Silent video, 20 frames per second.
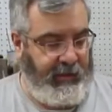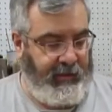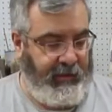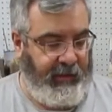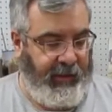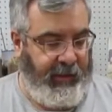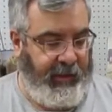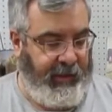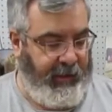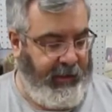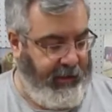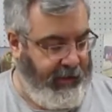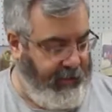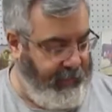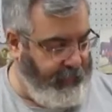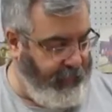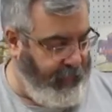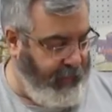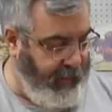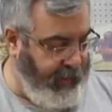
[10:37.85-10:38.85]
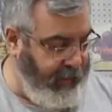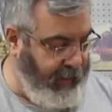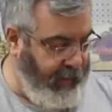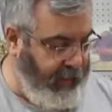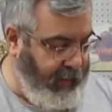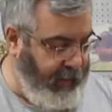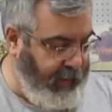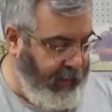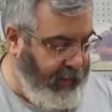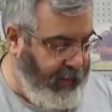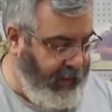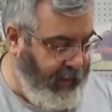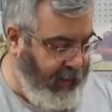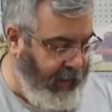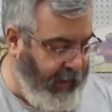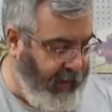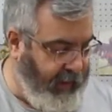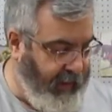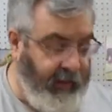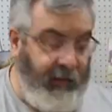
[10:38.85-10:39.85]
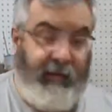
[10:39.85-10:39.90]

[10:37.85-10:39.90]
You light it up, and then